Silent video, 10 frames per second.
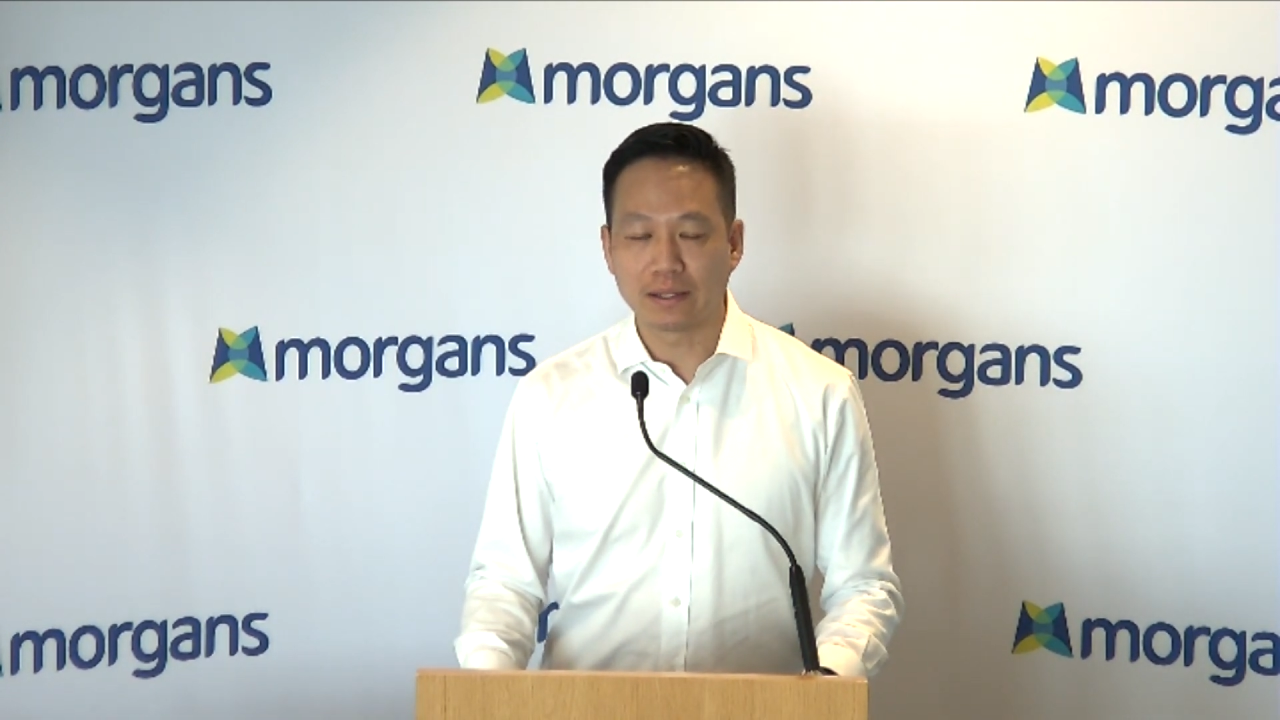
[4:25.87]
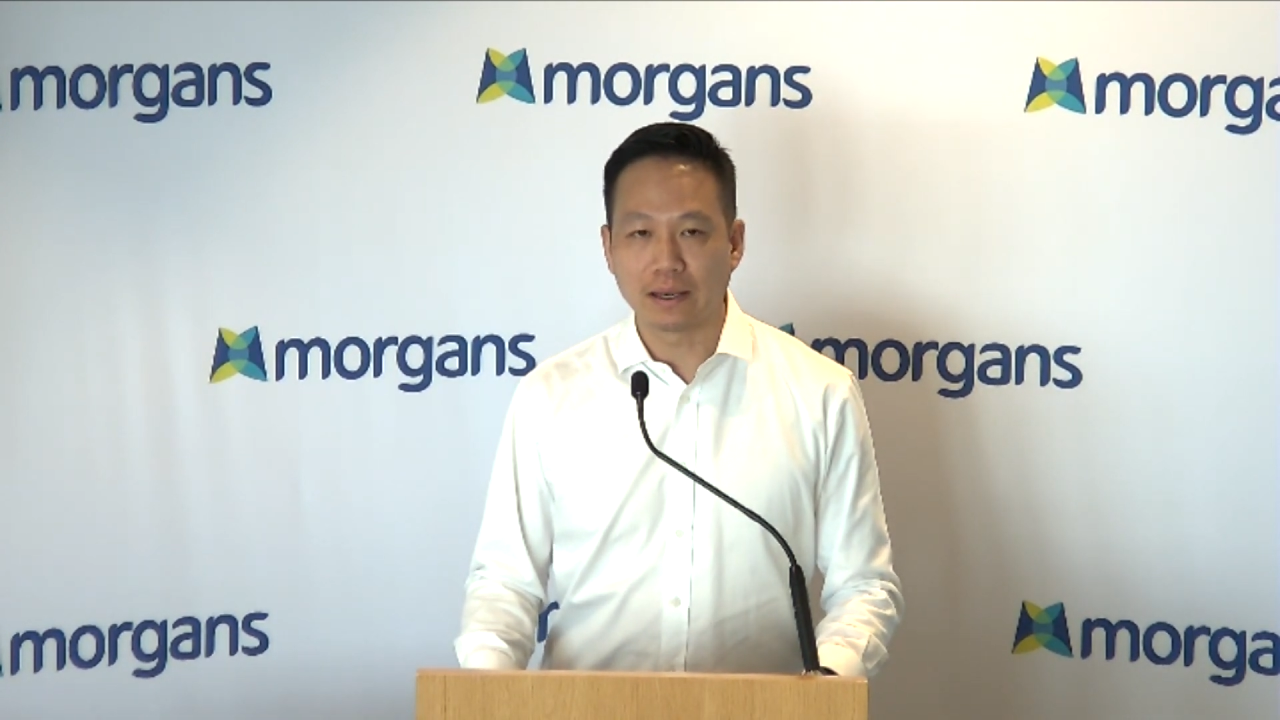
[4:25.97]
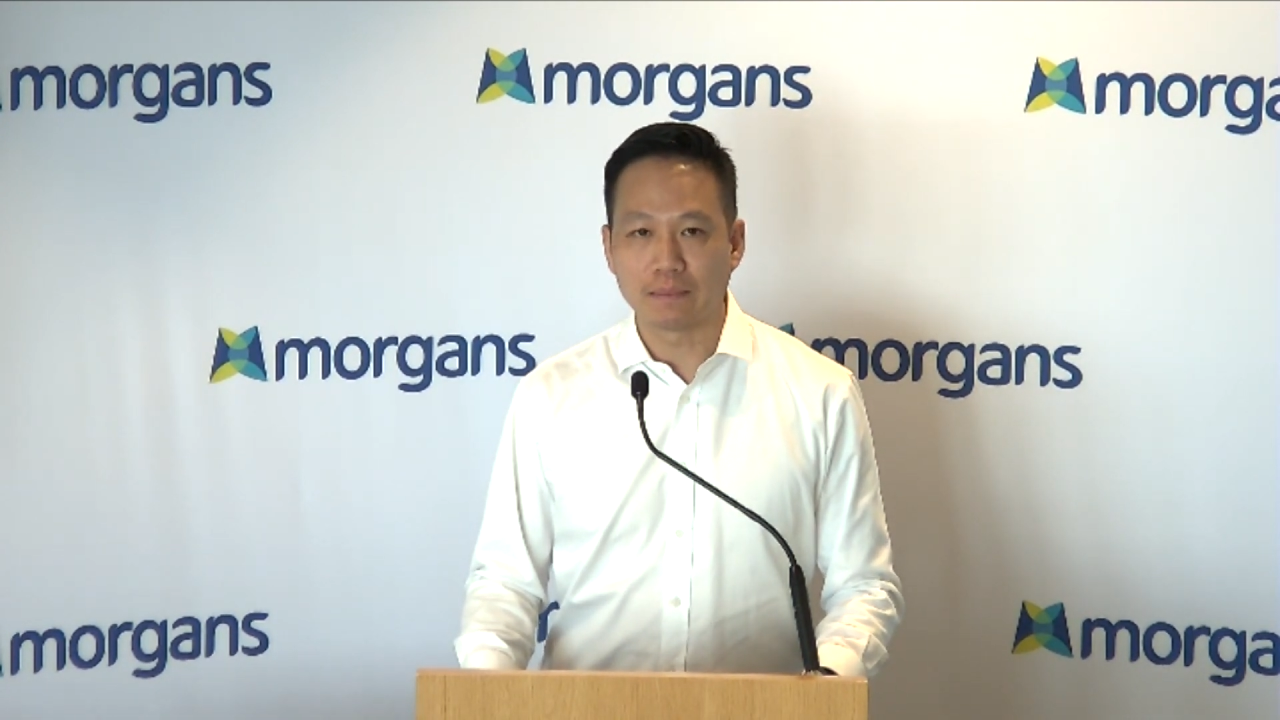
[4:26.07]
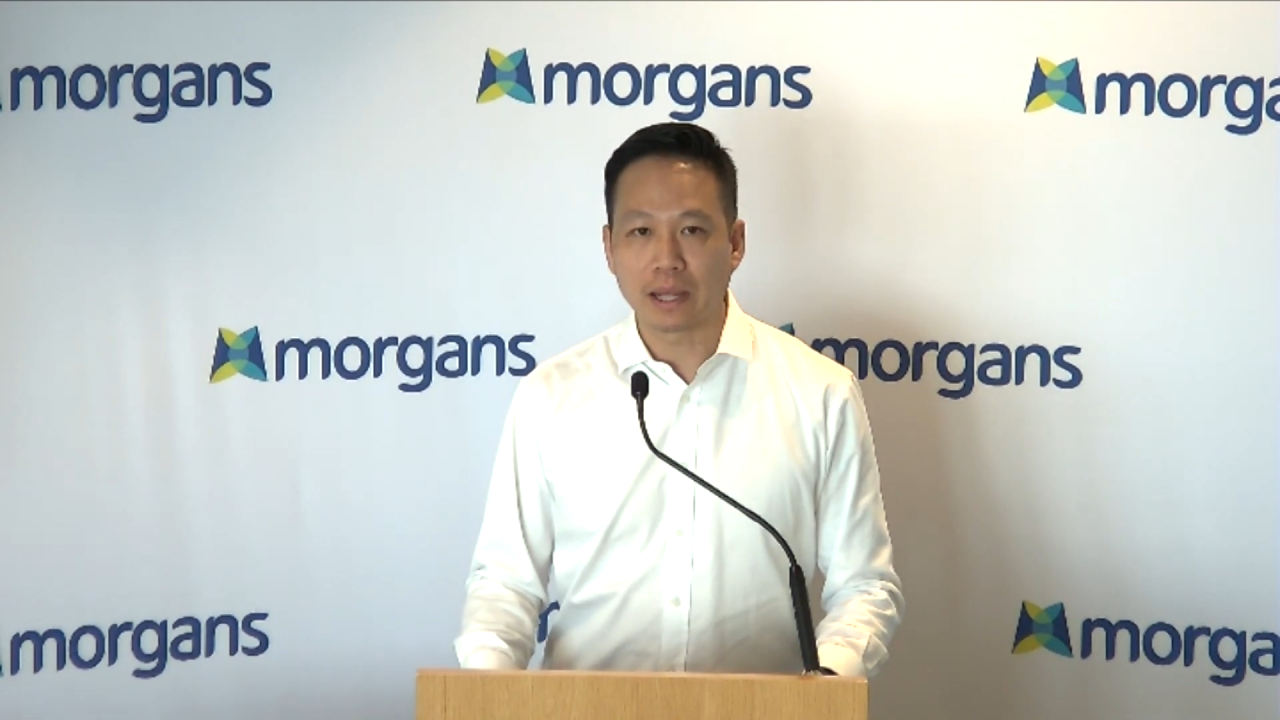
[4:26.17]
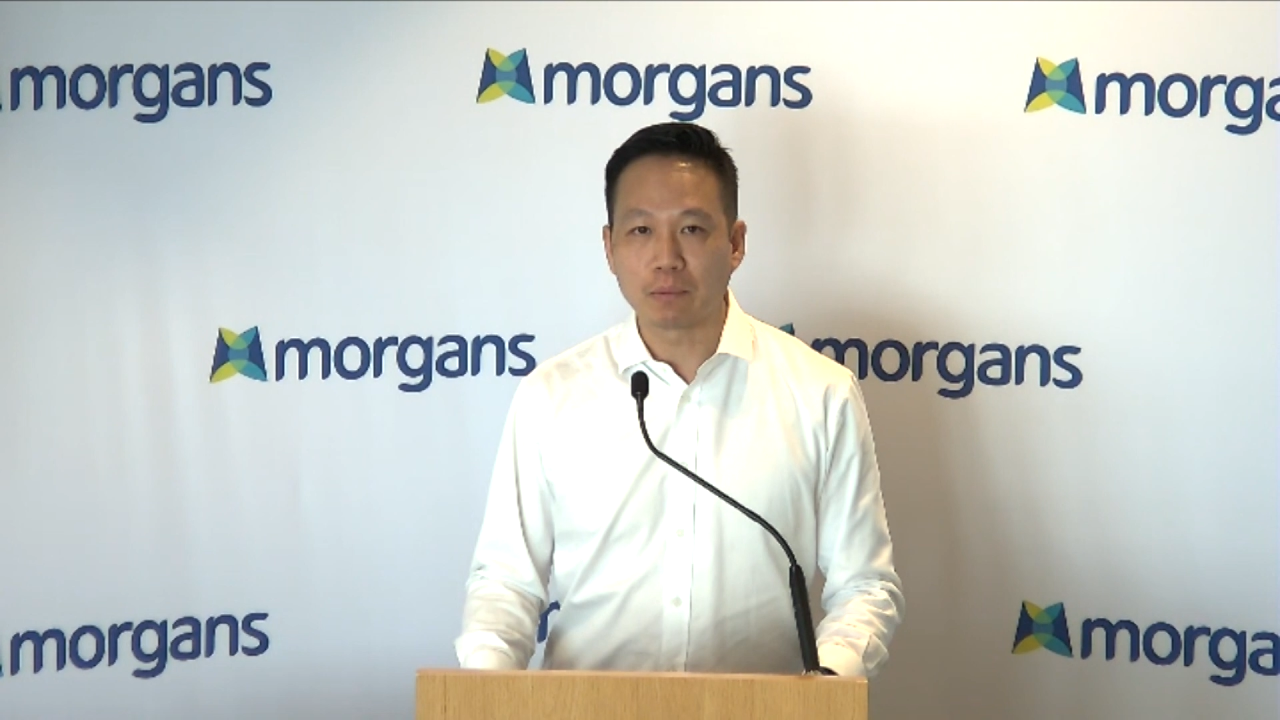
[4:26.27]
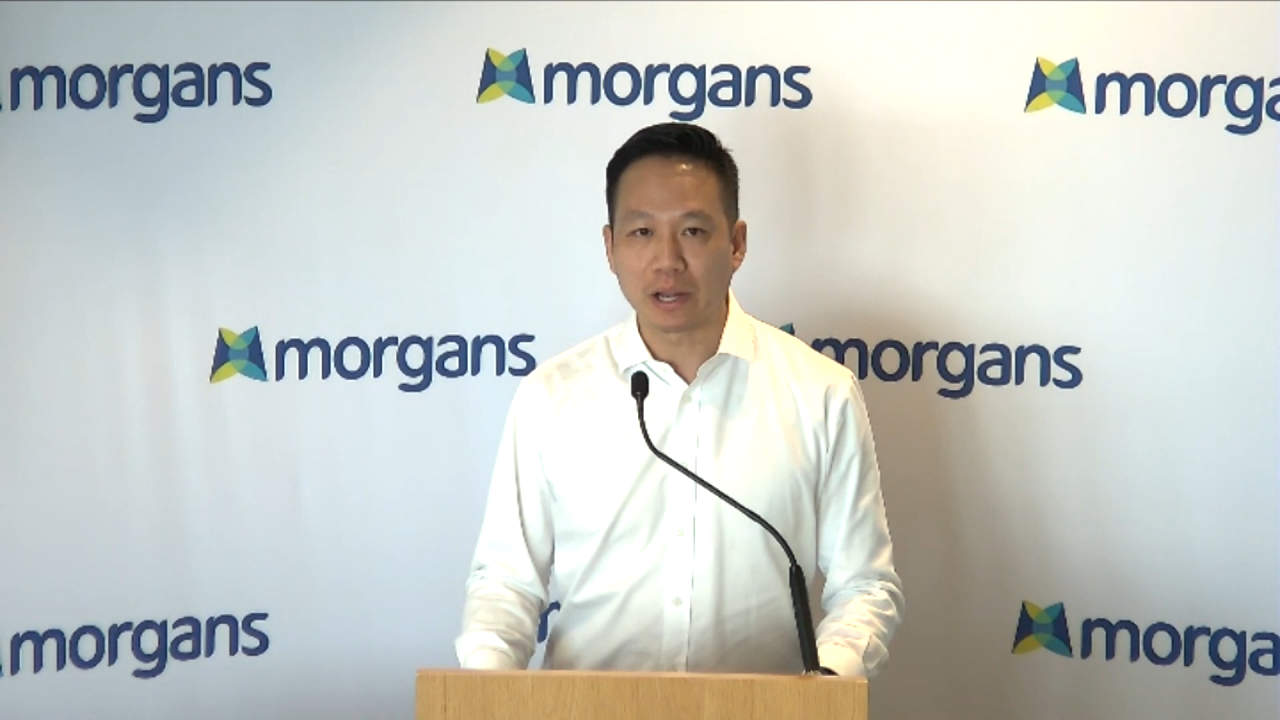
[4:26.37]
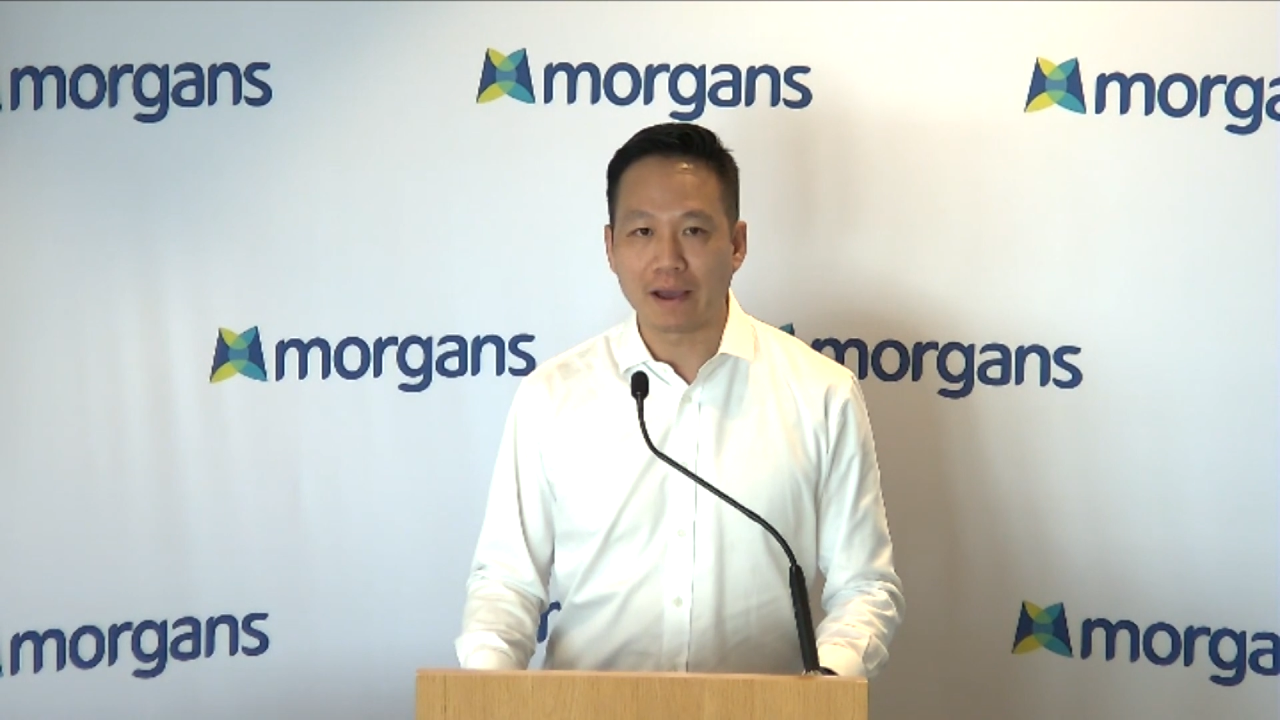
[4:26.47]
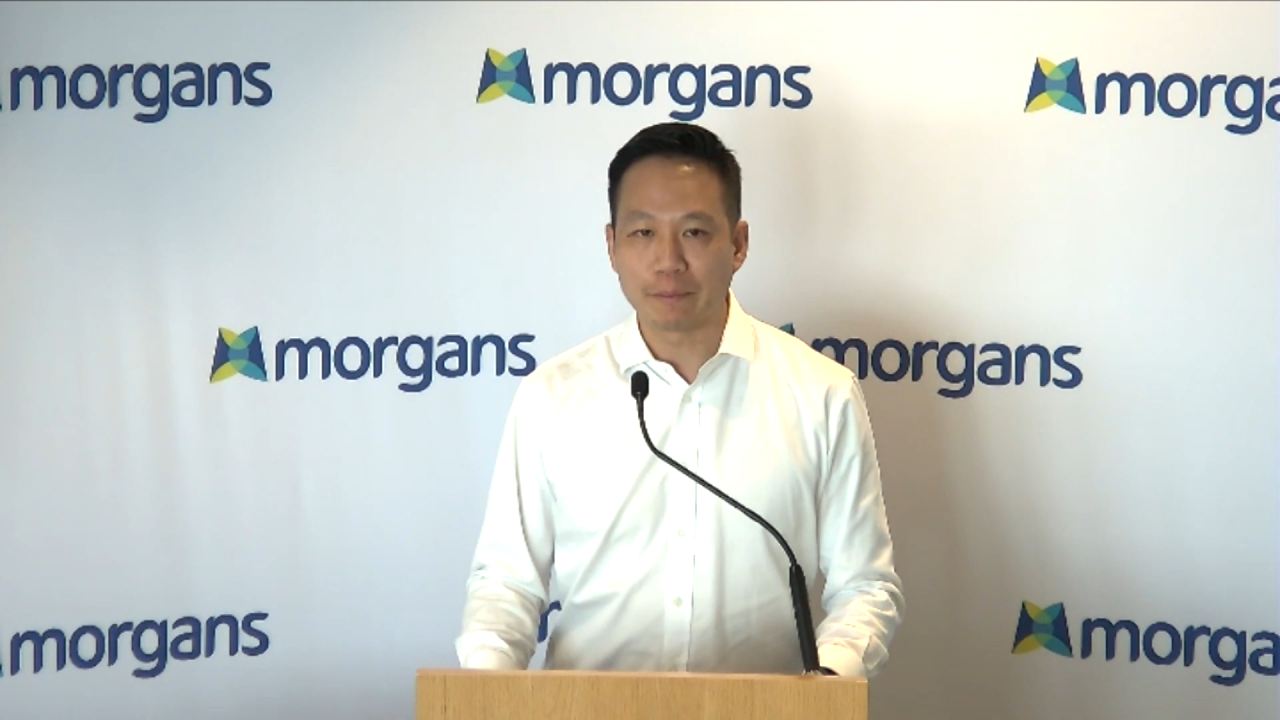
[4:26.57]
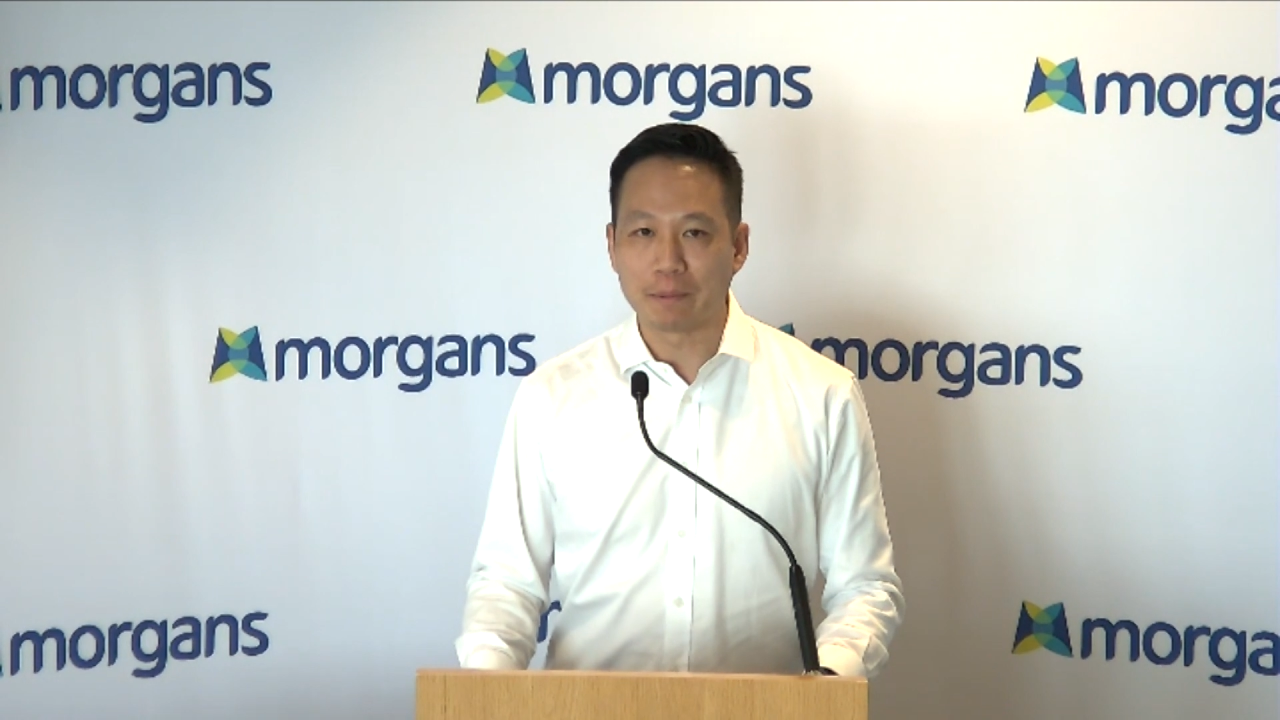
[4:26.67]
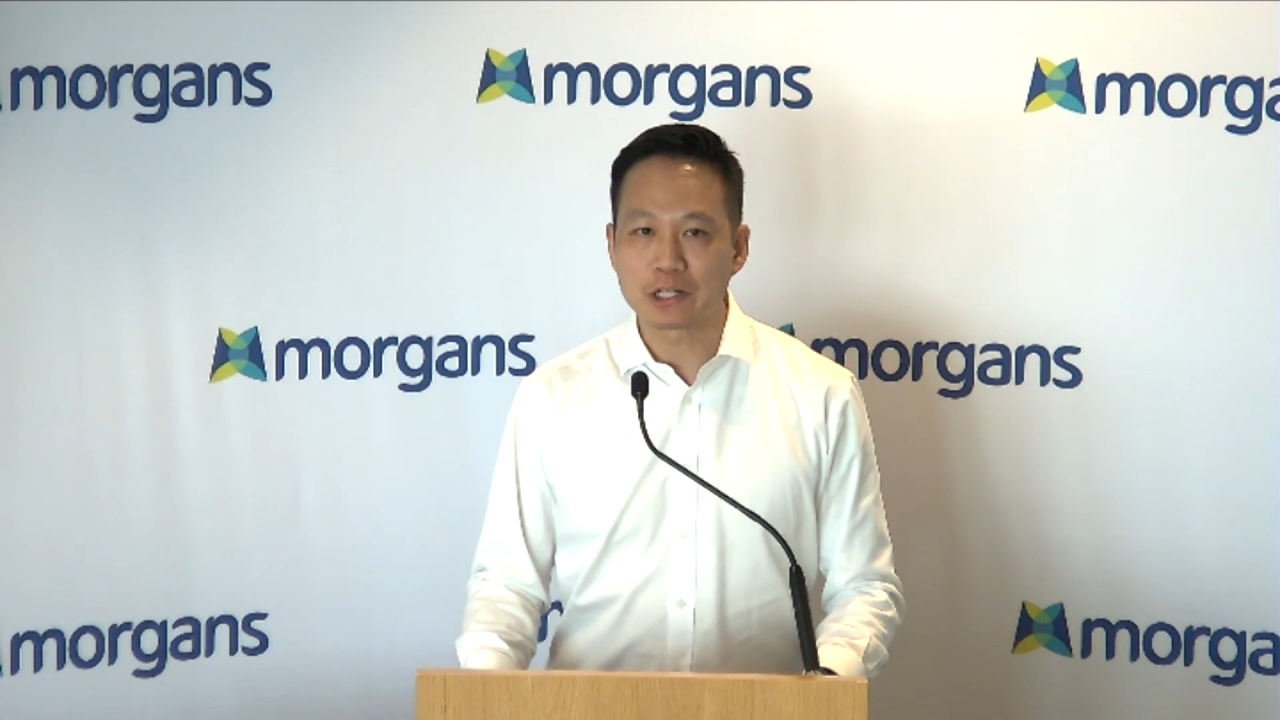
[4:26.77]
that would
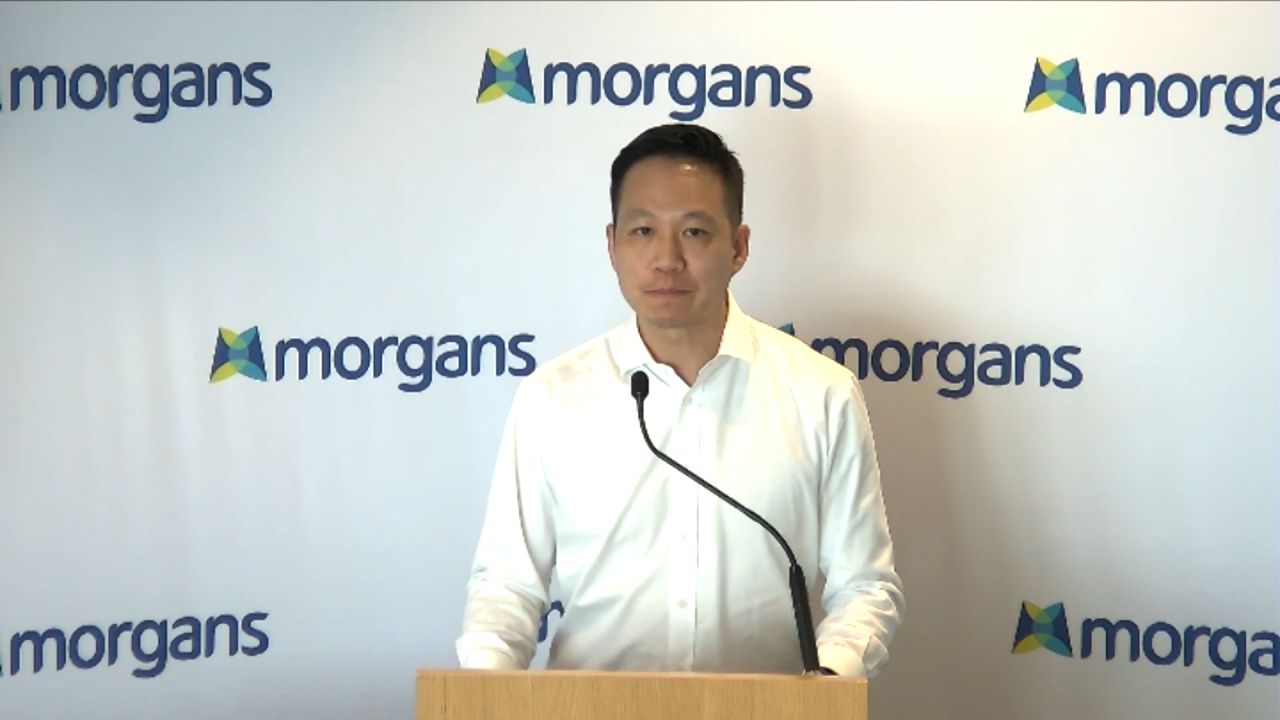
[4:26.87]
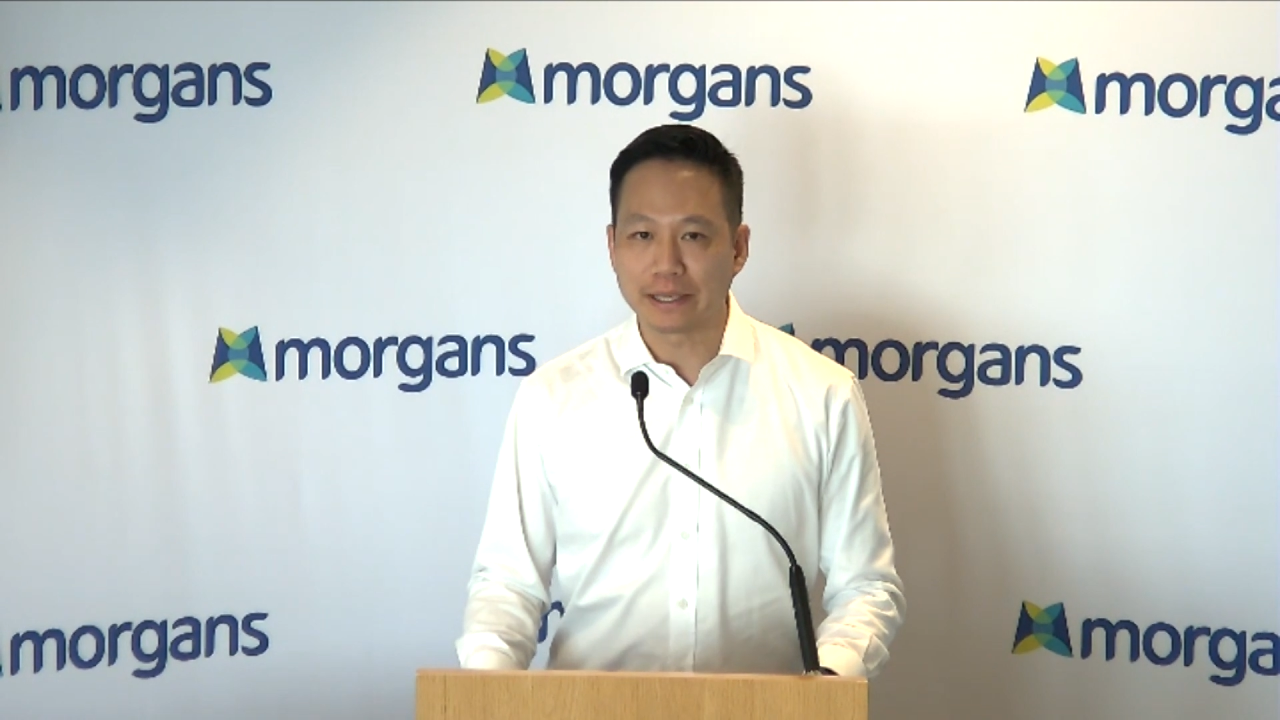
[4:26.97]
have a much